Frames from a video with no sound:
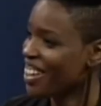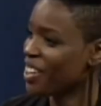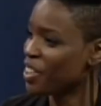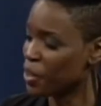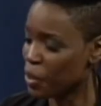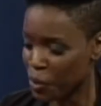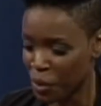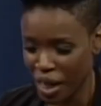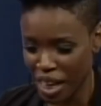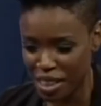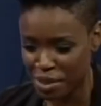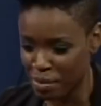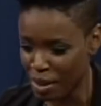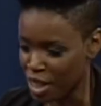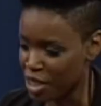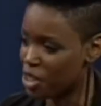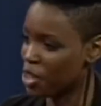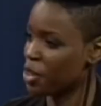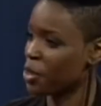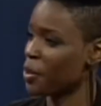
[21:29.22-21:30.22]
You guys
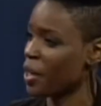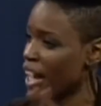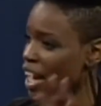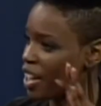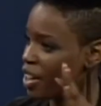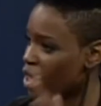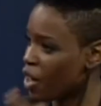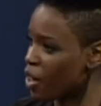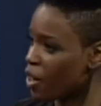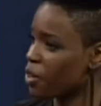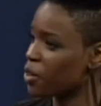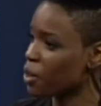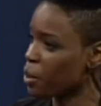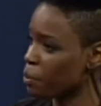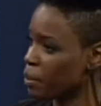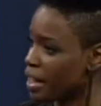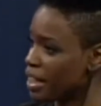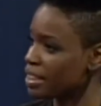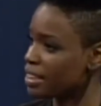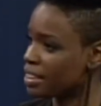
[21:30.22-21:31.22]
made sure you had all your
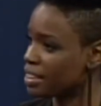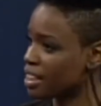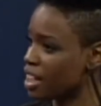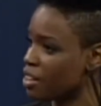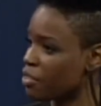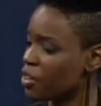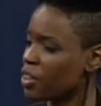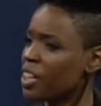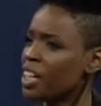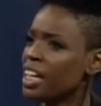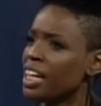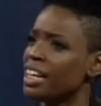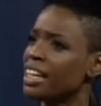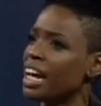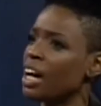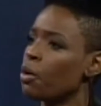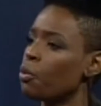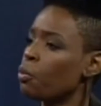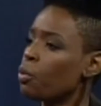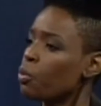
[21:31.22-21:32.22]
bases covered.
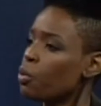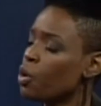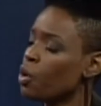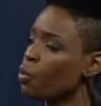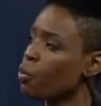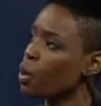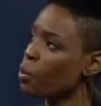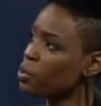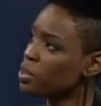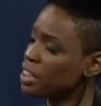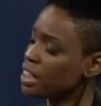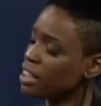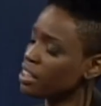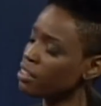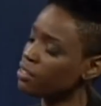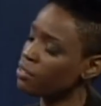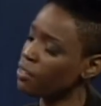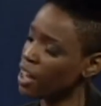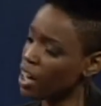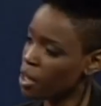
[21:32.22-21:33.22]
Now, what was the
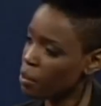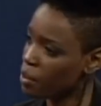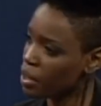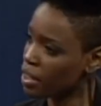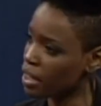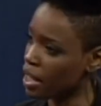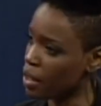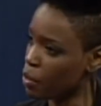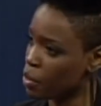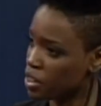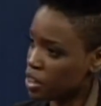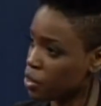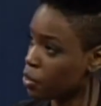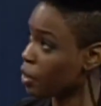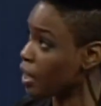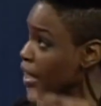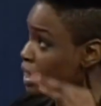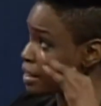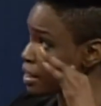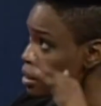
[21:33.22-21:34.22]
environment like? Was there
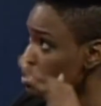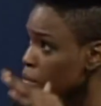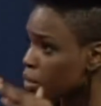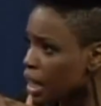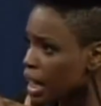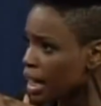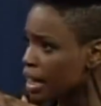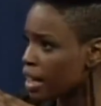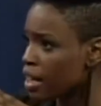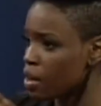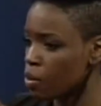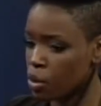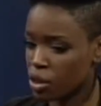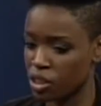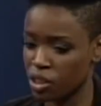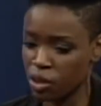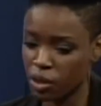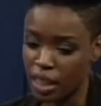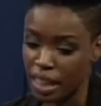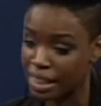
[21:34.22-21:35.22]
like dim lighting?
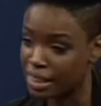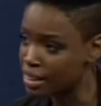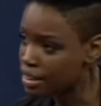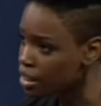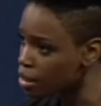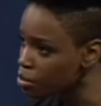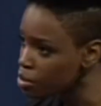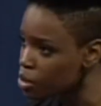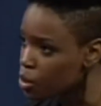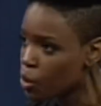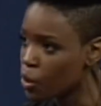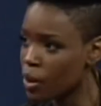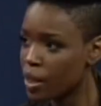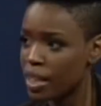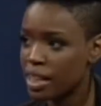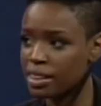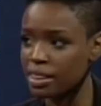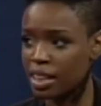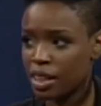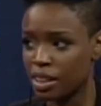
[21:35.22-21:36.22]
Was there like STEM
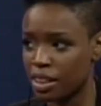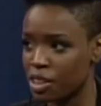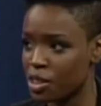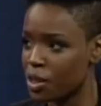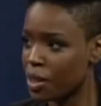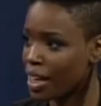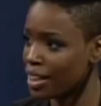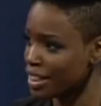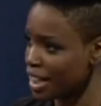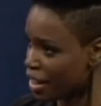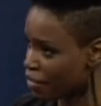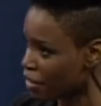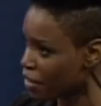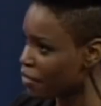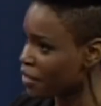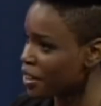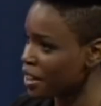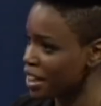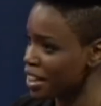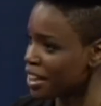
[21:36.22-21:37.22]
toys? Like, did you guys have
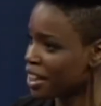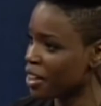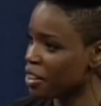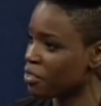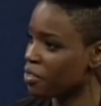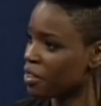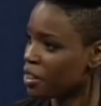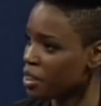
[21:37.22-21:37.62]
everything there for them?